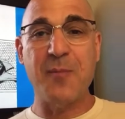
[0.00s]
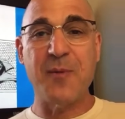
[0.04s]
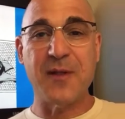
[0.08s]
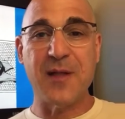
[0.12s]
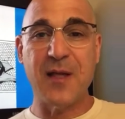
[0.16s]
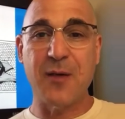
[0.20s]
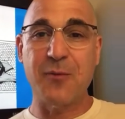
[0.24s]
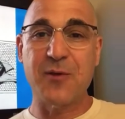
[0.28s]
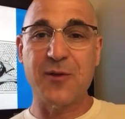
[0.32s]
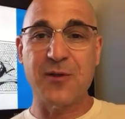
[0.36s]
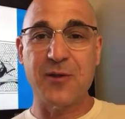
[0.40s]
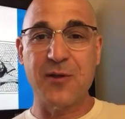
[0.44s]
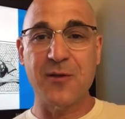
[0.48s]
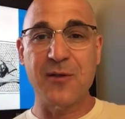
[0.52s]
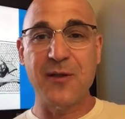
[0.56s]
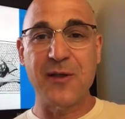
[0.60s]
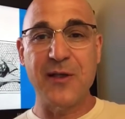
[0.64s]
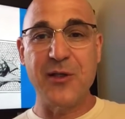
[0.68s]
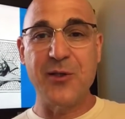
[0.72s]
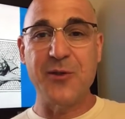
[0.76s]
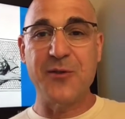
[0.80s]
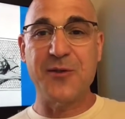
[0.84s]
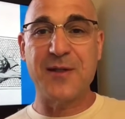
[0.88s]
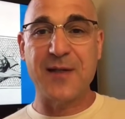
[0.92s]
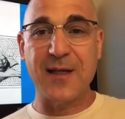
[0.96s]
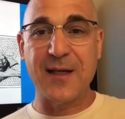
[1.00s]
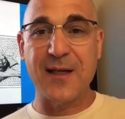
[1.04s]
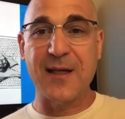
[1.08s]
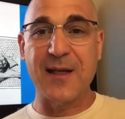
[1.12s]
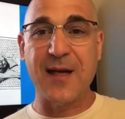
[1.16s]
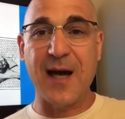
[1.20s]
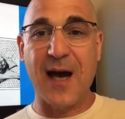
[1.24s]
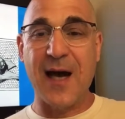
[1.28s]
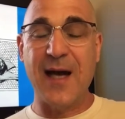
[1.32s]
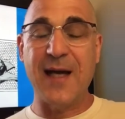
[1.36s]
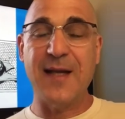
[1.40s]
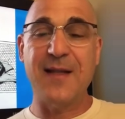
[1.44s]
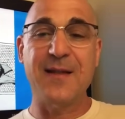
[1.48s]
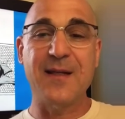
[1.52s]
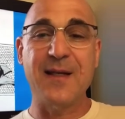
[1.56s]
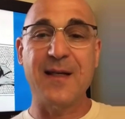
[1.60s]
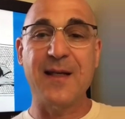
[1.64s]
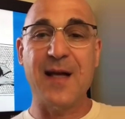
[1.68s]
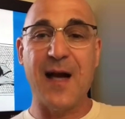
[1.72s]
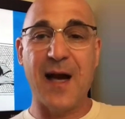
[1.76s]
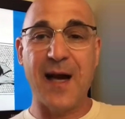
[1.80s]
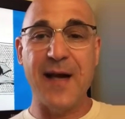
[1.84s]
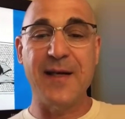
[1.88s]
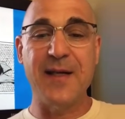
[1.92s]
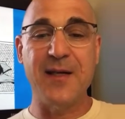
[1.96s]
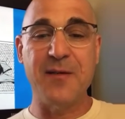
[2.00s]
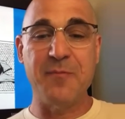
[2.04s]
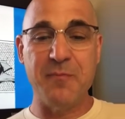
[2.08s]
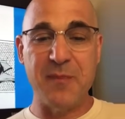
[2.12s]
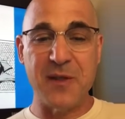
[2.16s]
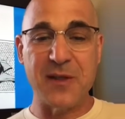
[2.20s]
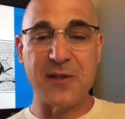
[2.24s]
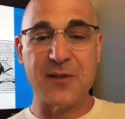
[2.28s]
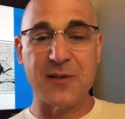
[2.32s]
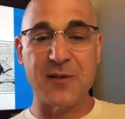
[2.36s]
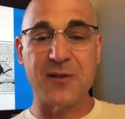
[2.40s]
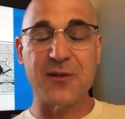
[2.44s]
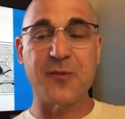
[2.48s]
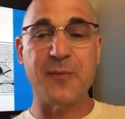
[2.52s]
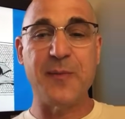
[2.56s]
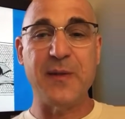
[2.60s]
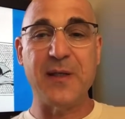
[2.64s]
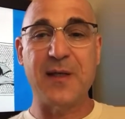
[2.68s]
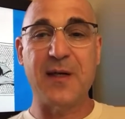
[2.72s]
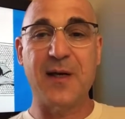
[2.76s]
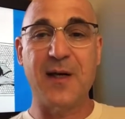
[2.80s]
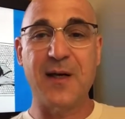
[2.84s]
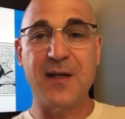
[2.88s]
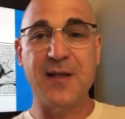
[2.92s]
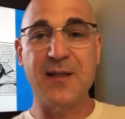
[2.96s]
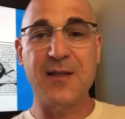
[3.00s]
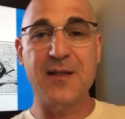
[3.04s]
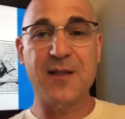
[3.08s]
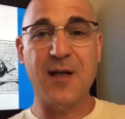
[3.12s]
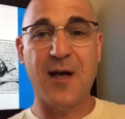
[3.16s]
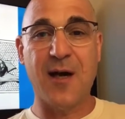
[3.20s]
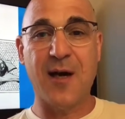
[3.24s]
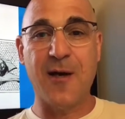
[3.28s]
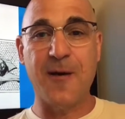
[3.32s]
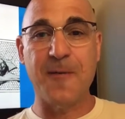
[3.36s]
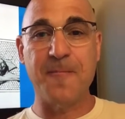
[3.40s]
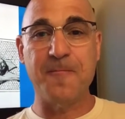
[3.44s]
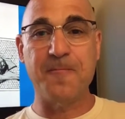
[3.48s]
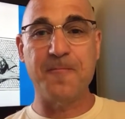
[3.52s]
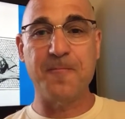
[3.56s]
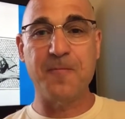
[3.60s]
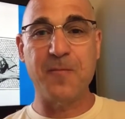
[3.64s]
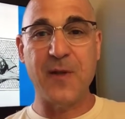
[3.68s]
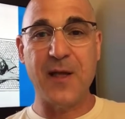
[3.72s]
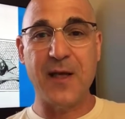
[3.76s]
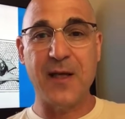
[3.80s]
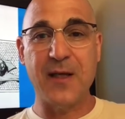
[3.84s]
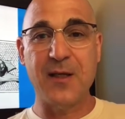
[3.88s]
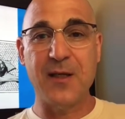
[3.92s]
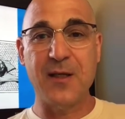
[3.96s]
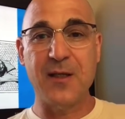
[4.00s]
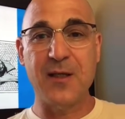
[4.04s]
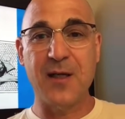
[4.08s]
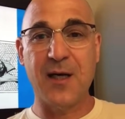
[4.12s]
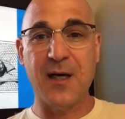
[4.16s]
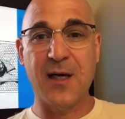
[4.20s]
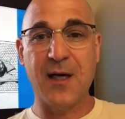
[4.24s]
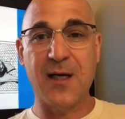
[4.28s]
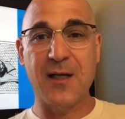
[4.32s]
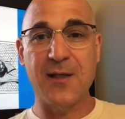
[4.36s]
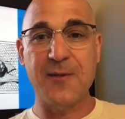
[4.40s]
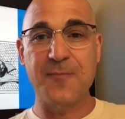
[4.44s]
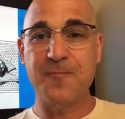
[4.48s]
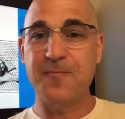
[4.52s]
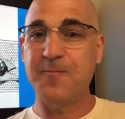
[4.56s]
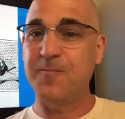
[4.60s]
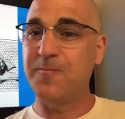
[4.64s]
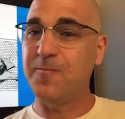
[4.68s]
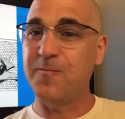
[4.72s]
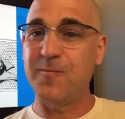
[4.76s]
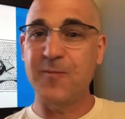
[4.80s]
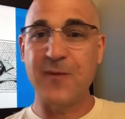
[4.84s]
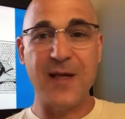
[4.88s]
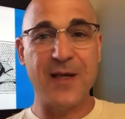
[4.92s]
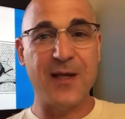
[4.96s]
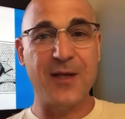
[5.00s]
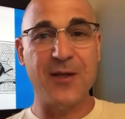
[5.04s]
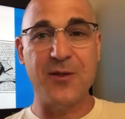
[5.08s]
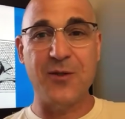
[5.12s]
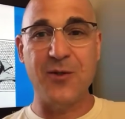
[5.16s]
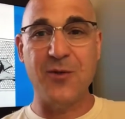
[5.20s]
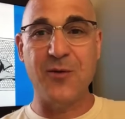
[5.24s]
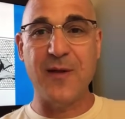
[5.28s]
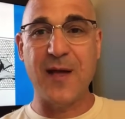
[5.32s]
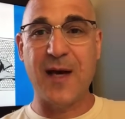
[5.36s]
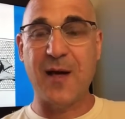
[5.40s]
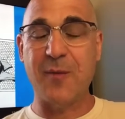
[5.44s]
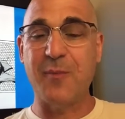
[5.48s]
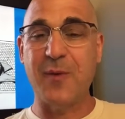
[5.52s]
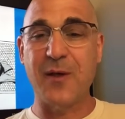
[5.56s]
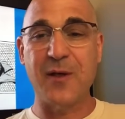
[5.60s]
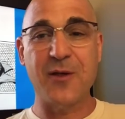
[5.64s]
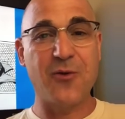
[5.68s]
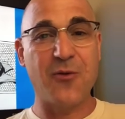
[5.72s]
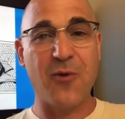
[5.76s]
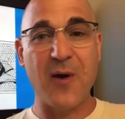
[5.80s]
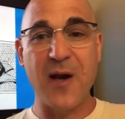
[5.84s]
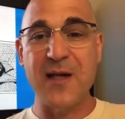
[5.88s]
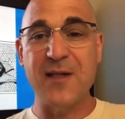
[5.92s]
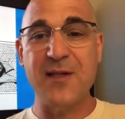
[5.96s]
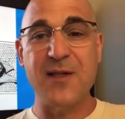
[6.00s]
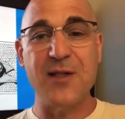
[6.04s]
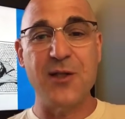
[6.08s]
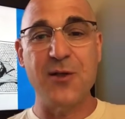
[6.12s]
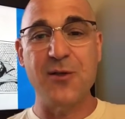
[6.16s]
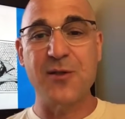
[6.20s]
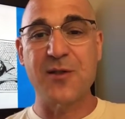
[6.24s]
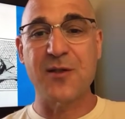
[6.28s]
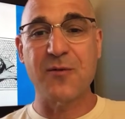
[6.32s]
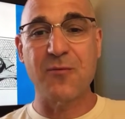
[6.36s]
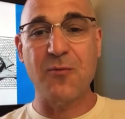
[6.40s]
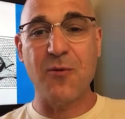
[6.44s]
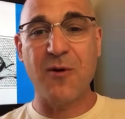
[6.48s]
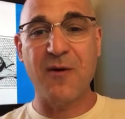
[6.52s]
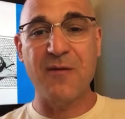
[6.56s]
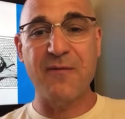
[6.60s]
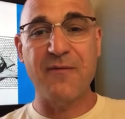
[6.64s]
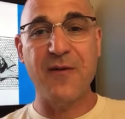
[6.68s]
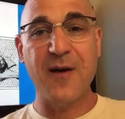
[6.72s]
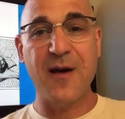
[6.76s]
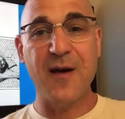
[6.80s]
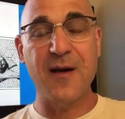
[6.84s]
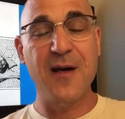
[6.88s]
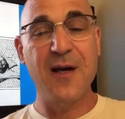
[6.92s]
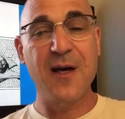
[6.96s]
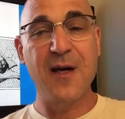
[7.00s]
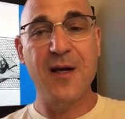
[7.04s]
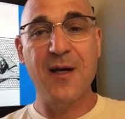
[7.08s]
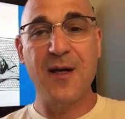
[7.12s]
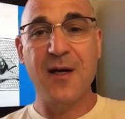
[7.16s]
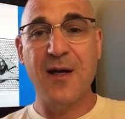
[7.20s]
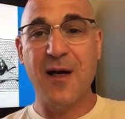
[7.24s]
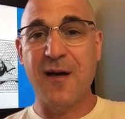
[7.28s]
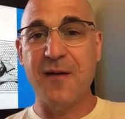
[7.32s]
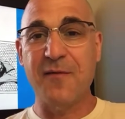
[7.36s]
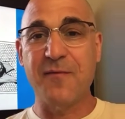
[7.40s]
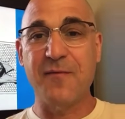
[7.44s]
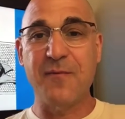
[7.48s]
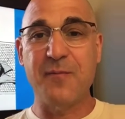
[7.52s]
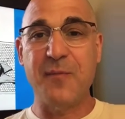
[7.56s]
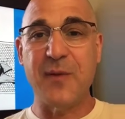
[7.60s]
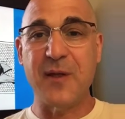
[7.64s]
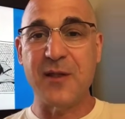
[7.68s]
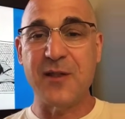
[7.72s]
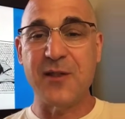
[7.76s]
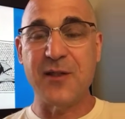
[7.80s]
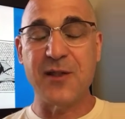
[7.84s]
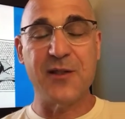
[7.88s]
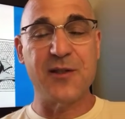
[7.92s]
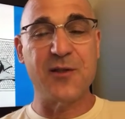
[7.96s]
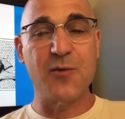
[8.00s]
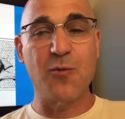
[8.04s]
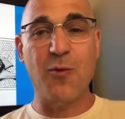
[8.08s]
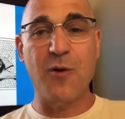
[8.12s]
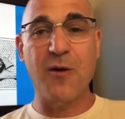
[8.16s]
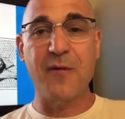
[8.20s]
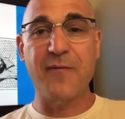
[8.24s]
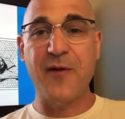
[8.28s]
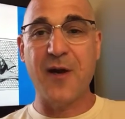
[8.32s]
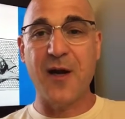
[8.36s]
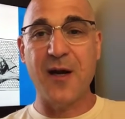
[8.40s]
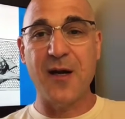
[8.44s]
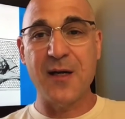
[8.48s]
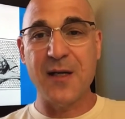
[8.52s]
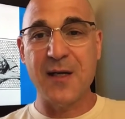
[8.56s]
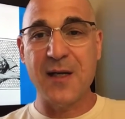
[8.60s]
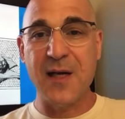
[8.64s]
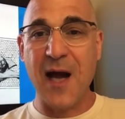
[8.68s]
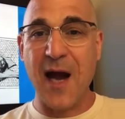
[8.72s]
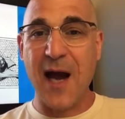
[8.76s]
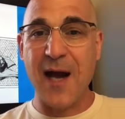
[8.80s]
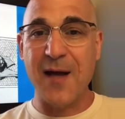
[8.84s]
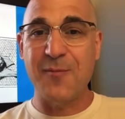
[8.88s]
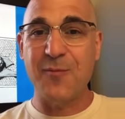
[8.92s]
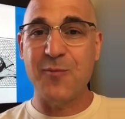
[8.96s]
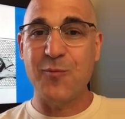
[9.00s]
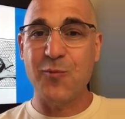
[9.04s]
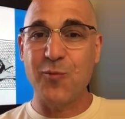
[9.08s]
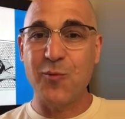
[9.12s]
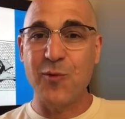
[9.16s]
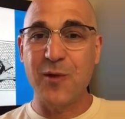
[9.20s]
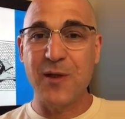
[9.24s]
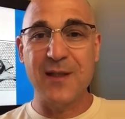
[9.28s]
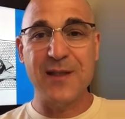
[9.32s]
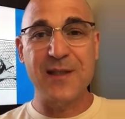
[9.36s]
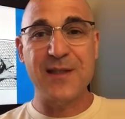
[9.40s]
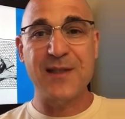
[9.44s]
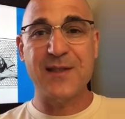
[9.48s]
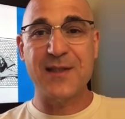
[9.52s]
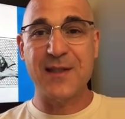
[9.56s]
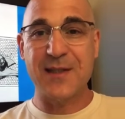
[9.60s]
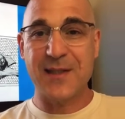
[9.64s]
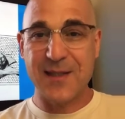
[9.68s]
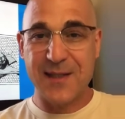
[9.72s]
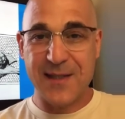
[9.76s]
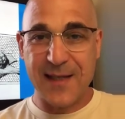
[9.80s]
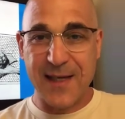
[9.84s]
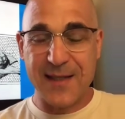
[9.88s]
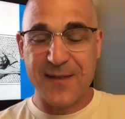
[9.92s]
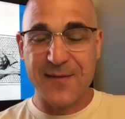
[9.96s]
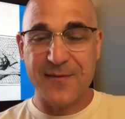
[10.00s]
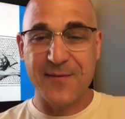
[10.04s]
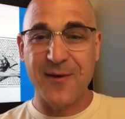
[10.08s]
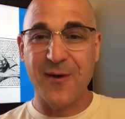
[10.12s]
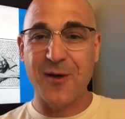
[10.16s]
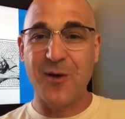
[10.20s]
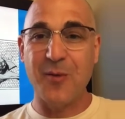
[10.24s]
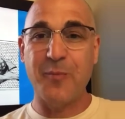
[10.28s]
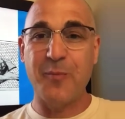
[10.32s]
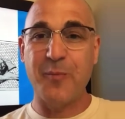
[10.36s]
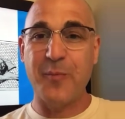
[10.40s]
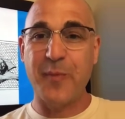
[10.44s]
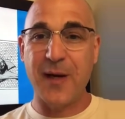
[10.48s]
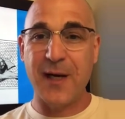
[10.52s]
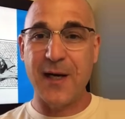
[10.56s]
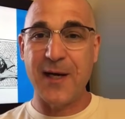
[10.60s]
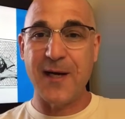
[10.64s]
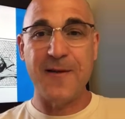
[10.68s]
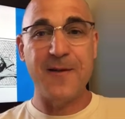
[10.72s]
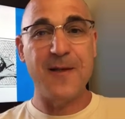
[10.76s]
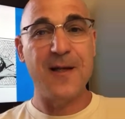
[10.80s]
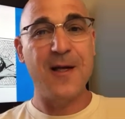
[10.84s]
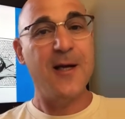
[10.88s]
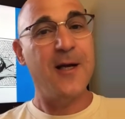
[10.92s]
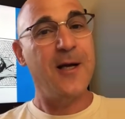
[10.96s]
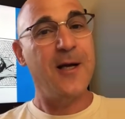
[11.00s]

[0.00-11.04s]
but they were certainly used to guide the guided missiles because they could do that. But crazy use of warfare, of pigeons in warfare, not really successful, but